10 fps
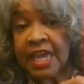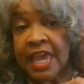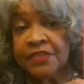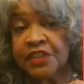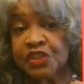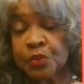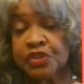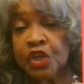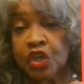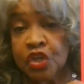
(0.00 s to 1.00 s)
And this
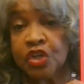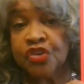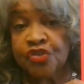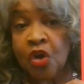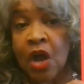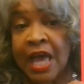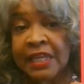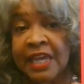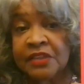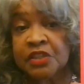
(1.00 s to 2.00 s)
was a good draw. I
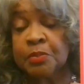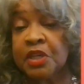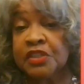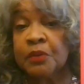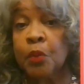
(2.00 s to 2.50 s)
like this because